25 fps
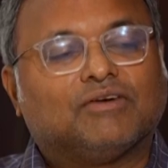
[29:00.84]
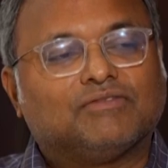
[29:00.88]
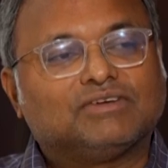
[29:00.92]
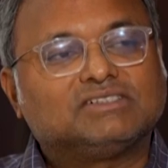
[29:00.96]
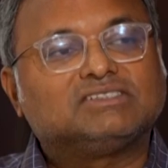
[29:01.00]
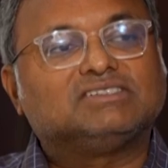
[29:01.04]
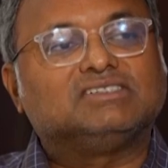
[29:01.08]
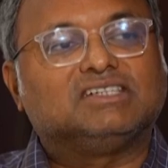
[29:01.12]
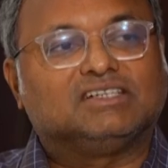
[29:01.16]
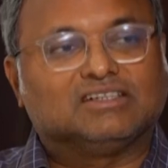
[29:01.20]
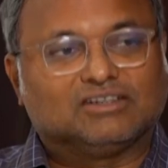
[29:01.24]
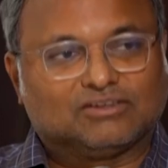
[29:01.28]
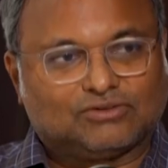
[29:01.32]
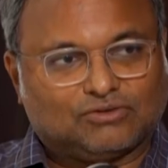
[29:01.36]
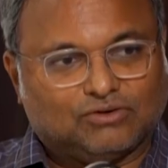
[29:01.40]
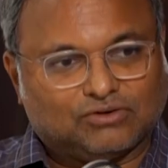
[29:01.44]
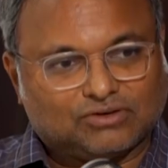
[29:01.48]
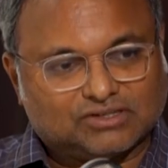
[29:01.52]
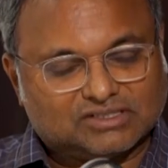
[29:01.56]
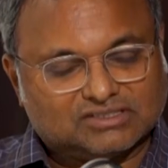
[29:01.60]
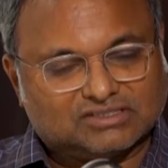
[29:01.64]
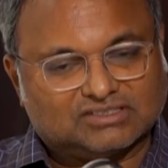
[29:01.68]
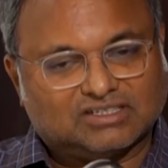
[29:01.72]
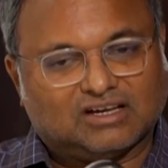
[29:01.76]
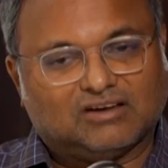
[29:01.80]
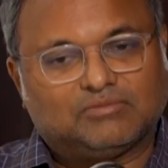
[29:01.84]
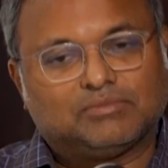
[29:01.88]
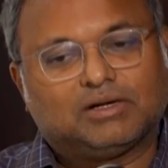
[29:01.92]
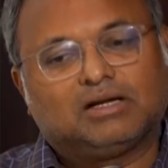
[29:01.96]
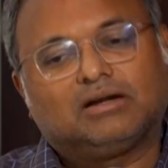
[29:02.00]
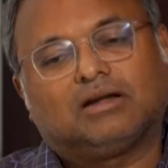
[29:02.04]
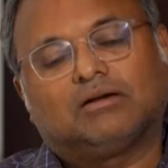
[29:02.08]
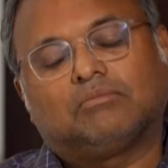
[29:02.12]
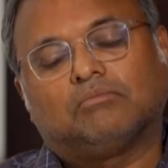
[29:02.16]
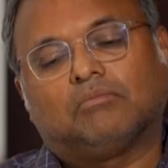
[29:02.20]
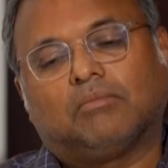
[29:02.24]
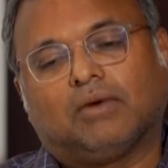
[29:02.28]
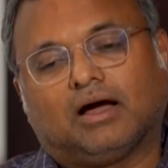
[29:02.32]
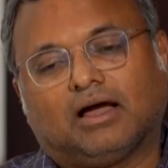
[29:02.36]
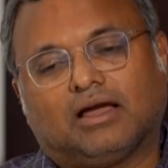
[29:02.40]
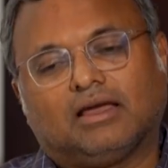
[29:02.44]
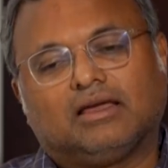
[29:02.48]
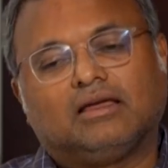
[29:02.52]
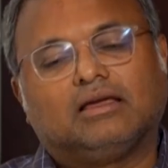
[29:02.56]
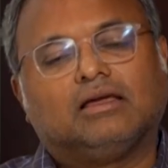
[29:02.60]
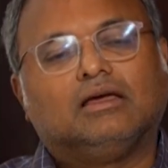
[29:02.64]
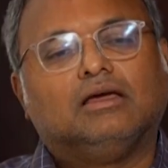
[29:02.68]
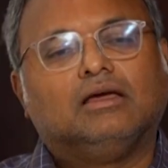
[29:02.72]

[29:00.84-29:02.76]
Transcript: seen a Congress government. And my